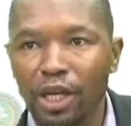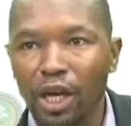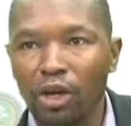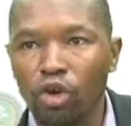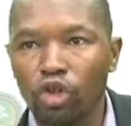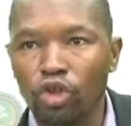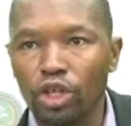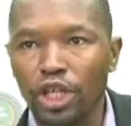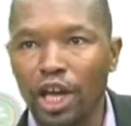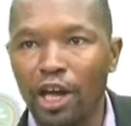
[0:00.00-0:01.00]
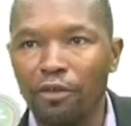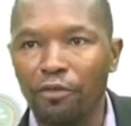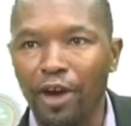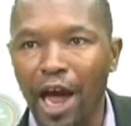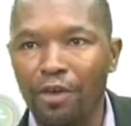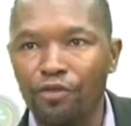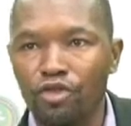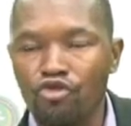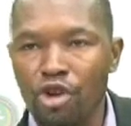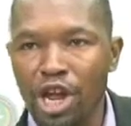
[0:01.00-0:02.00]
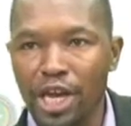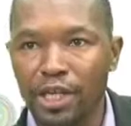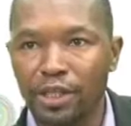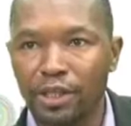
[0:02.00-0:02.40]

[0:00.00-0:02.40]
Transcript: and also here, five-rayed.